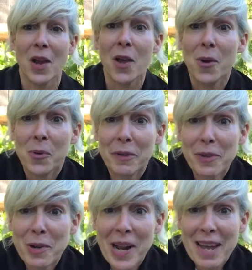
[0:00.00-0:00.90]
What if you
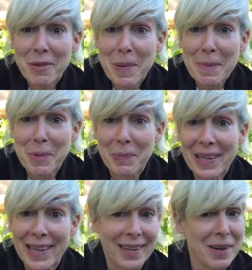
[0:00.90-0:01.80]
don't have a paper
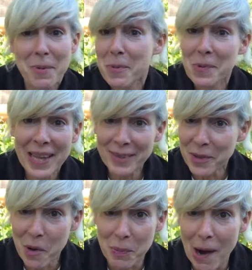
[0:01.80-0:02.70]
plate? Well, that's
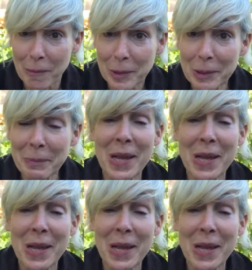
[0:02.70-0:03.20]
no problem.